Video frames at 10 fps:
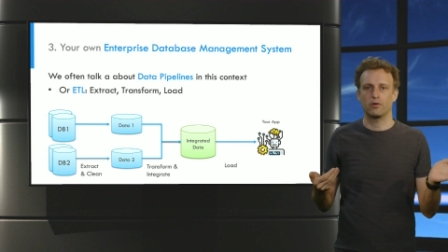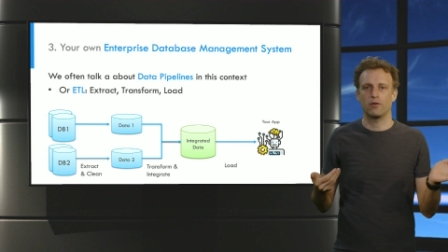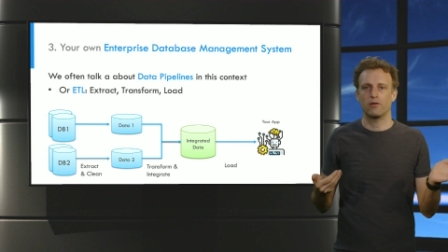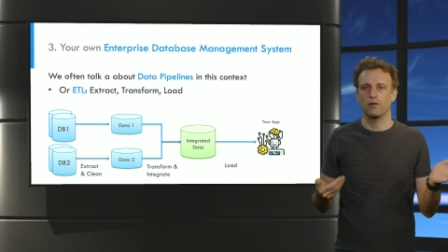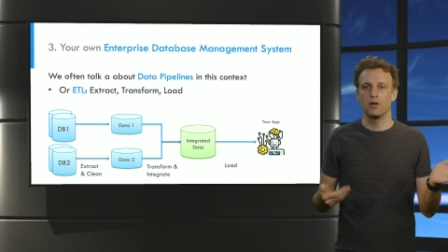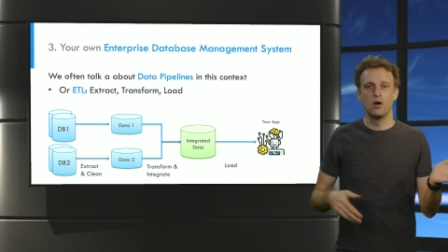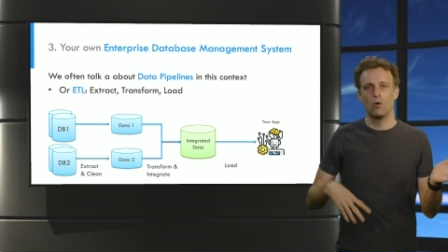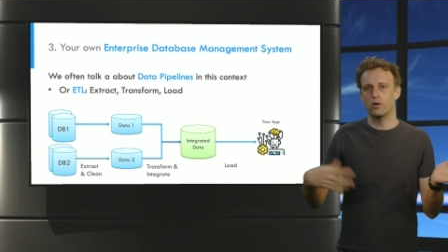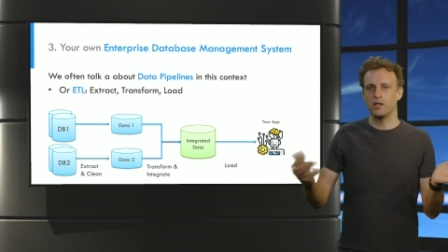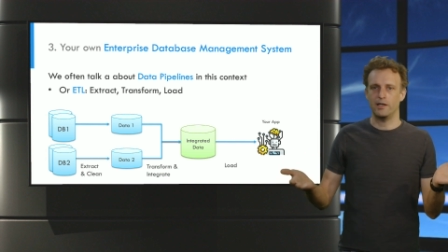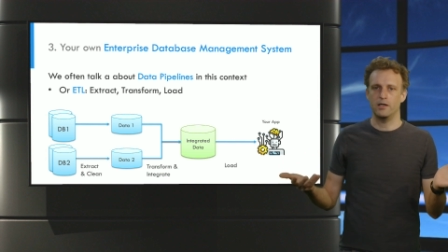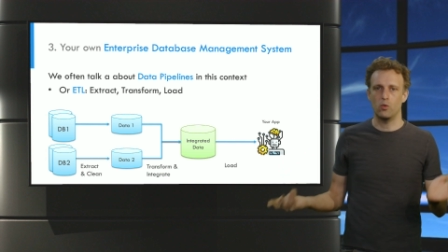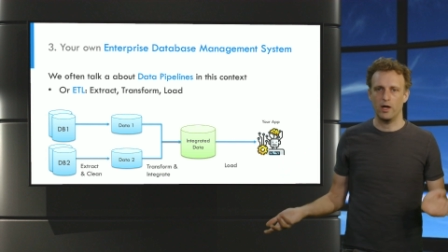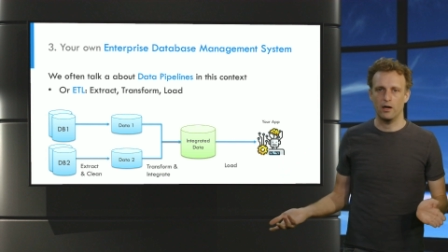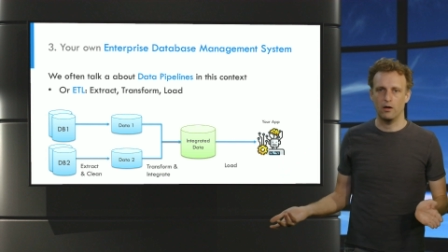process or a data
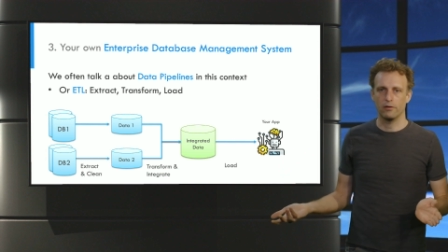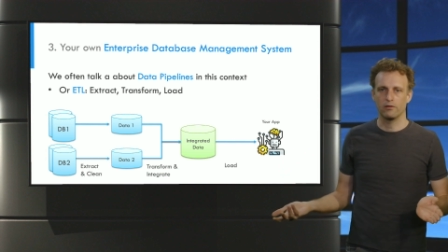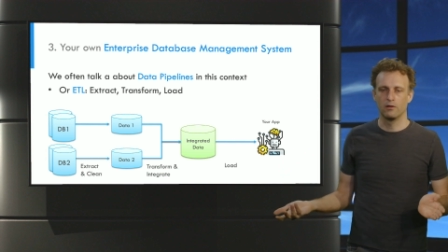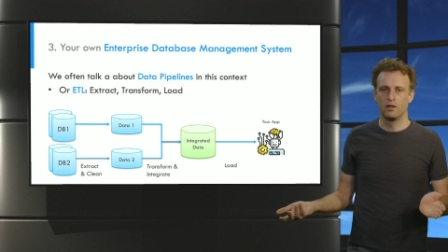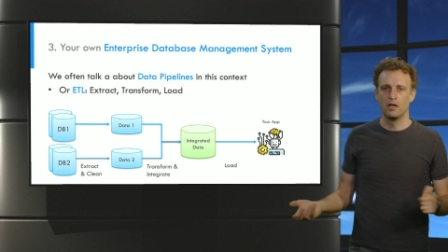warehouse.